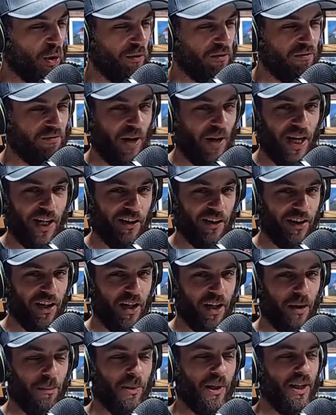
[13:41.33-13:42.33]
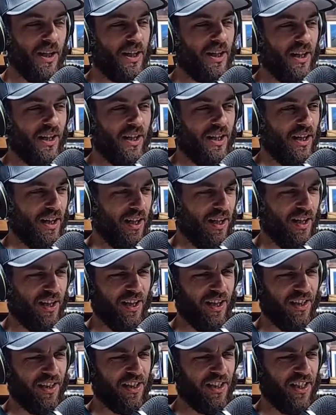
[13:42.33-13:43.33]
fired up.
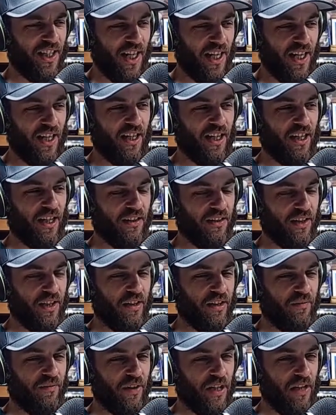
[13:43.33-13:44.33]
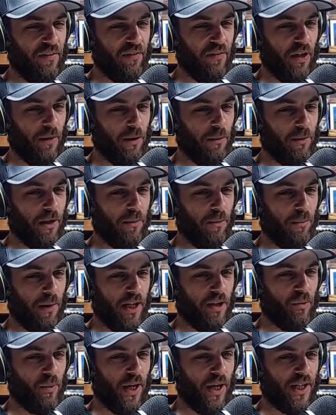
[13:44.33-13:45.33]
Yeah, if I'm going to be a
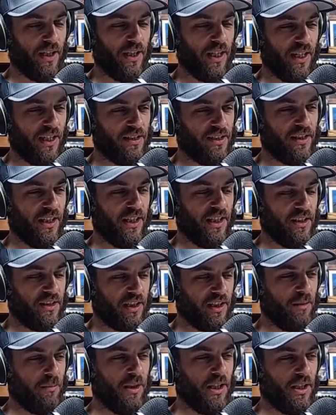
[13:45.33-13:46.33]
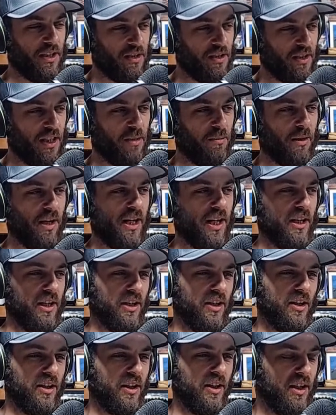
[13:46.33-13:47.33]
bandwagon, like I said, it's going to be this team right
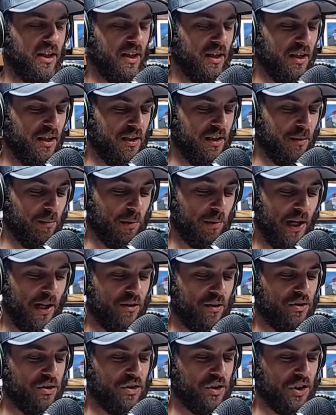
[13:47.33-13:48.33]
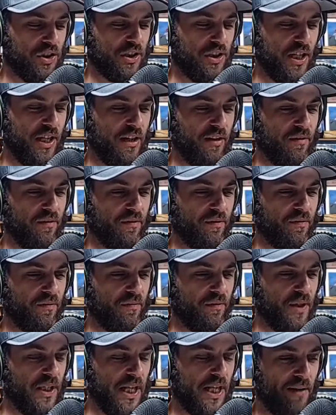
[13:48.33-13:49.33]
here. The Browns just have
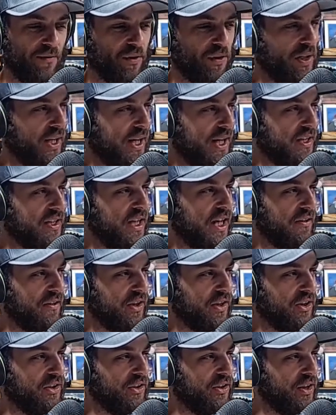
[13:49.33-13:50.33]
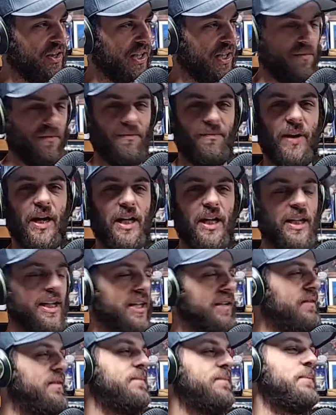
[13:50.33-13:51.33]
never had nothing good, and they finally
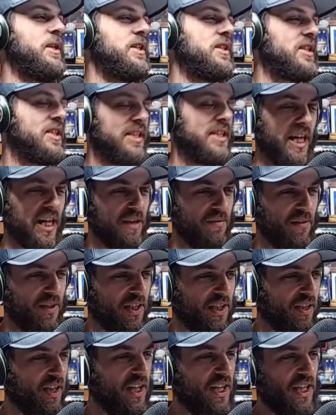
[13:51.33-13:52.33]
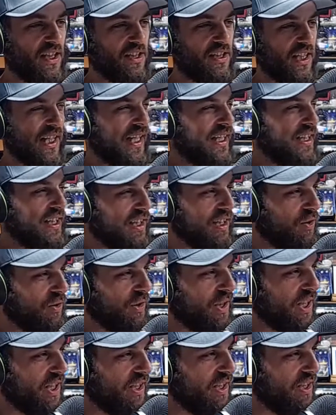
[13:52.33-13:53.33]
have been saving. It's like a little
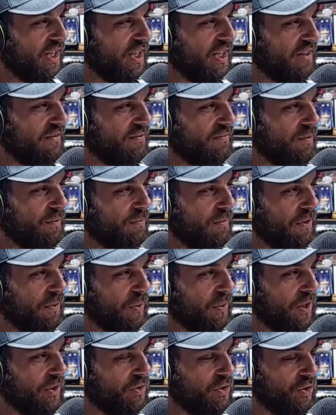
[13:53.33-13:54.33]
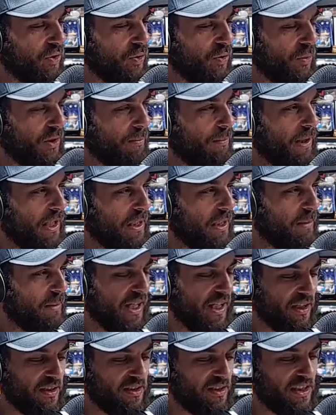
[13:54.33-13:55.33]
kid that from 3 years old with a piggy
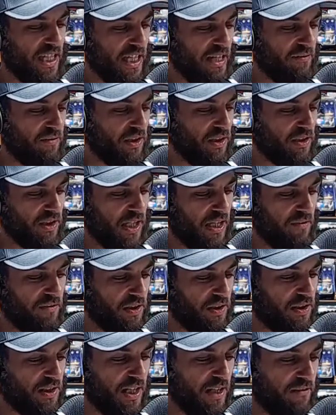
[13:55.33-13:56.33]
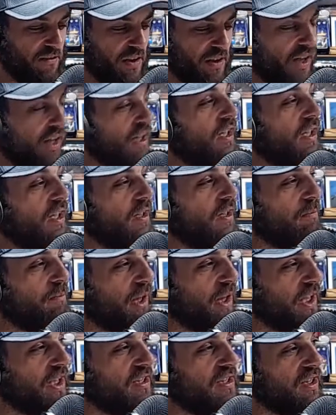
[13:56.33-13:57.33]
bank has saved and saved and saved
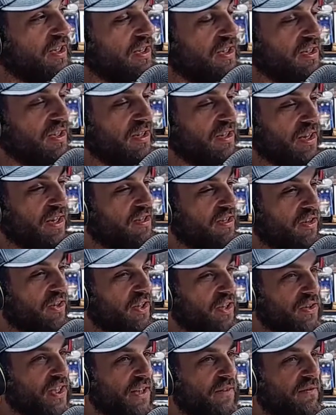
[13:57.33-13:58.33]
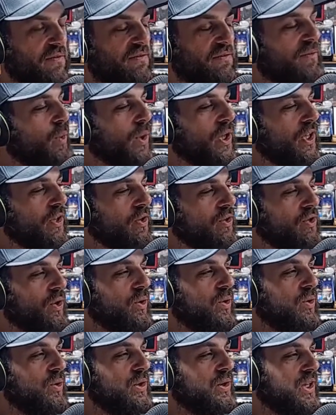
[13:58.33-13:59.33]
money until he was like 40 years
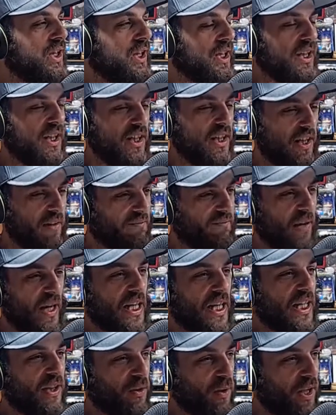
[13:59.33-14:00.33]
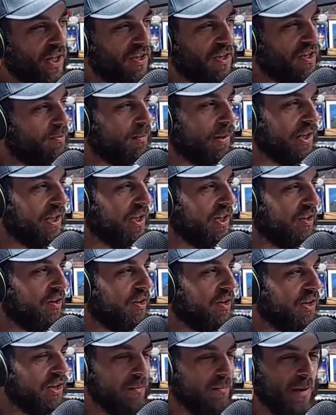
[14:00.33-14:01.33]
old, and they finally go out and spend it
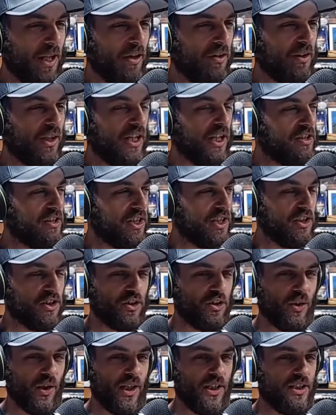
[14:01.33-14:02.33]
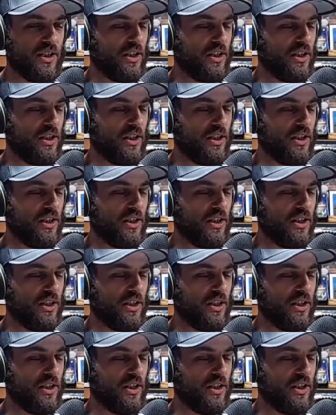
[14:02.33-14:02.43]
all, and they buy all kinds of these crazy